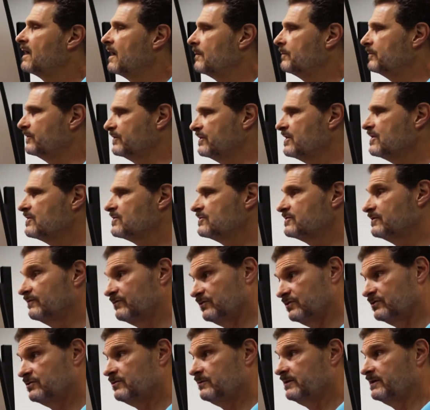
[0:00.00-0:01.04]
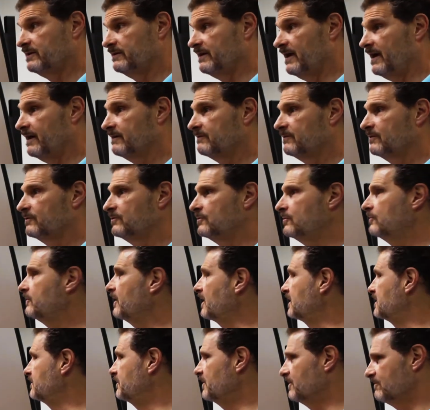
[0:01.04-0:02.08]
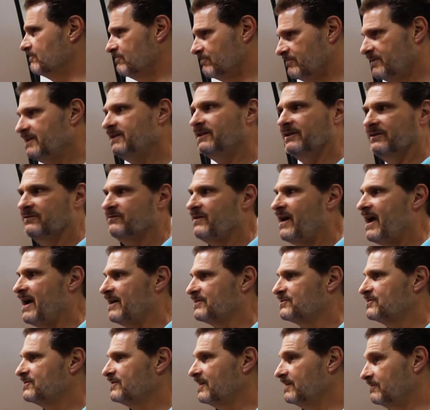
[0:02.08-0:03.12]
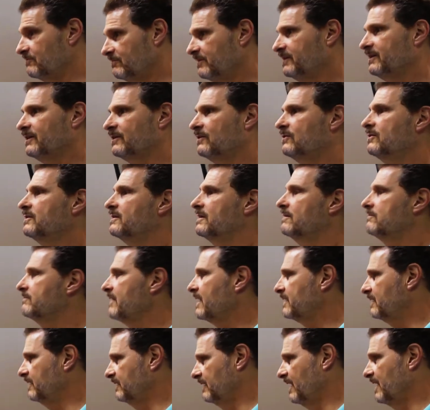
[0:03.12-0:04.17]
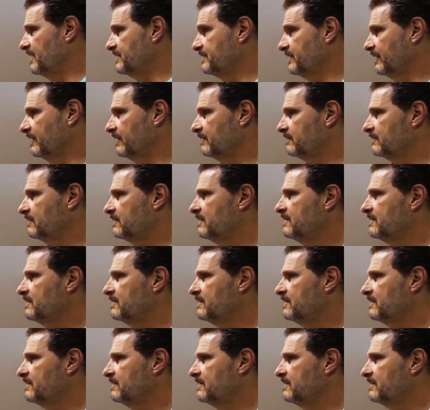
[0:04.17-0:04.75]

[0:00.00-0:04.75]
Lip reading: couple of years, if you're doing that, you get to be really fast and really good at recognizing it,